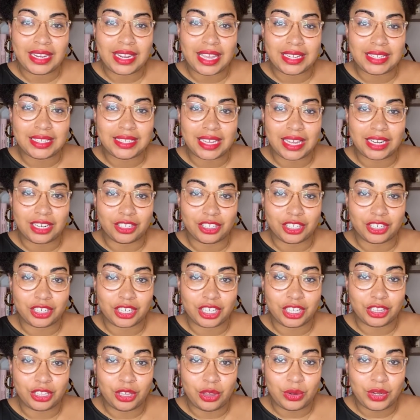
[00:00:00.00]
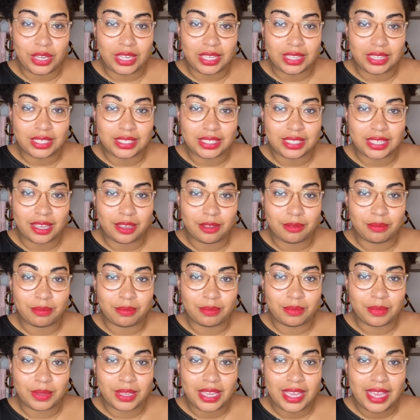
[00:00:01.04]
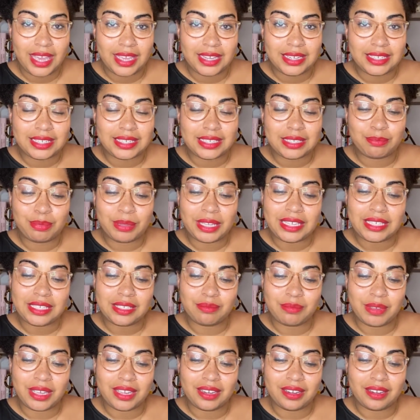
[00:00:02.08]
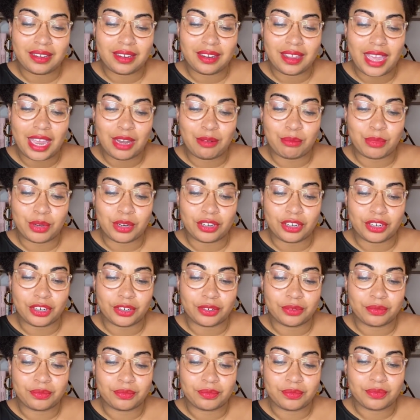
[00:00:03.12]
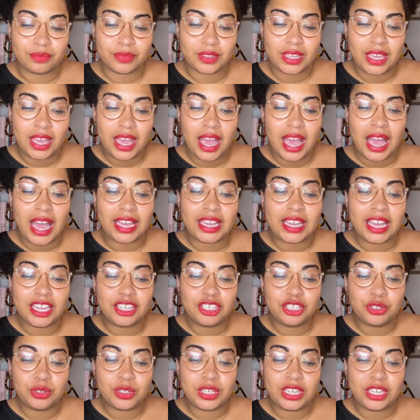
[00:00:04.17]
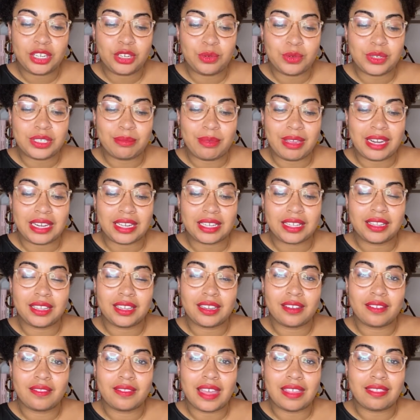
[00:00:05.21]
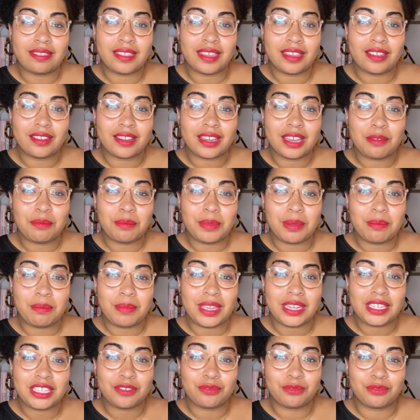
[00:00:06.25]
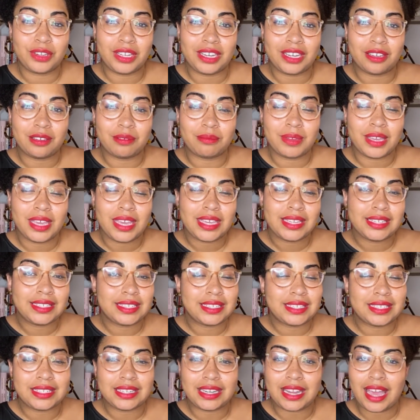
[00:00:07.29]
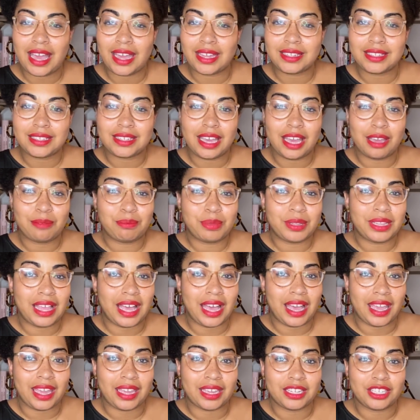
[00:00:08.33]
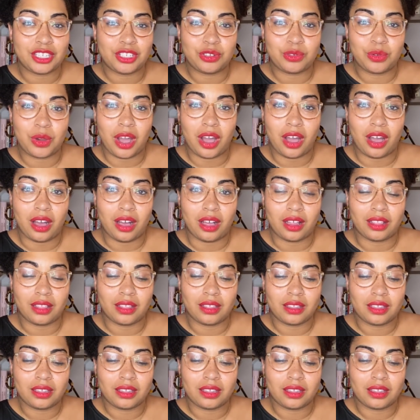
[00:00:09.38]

and settler colonialism, displacement, and murder. A country who has made it clear that their commitment to freedom does not apply to all.